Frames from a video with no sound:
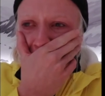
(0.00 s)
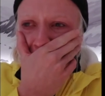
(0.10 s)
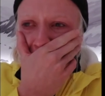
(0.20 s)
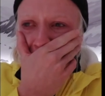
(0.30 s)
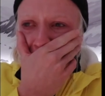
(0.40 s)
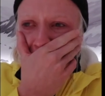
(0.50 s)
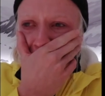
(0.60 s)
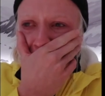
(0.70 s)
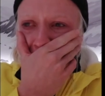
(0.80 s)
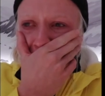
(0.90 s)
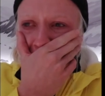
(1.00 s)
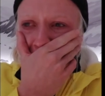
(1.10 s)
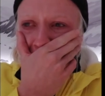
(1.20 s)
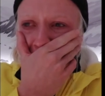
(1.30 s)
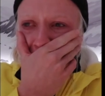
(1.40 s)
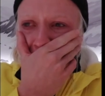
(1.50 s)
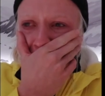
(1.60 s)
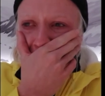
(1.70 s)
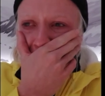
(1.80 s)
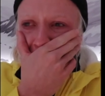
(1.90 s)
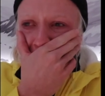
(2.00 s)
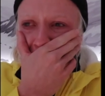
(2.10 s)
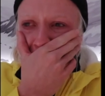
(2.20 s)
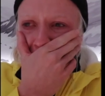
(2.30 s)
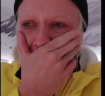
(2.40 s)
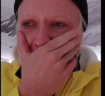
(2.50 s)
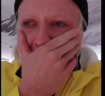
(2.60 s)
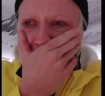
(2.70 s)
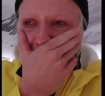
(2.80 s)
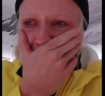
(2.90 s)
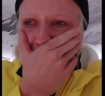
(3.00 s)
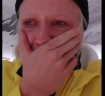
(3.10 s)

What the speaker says: (not speaking)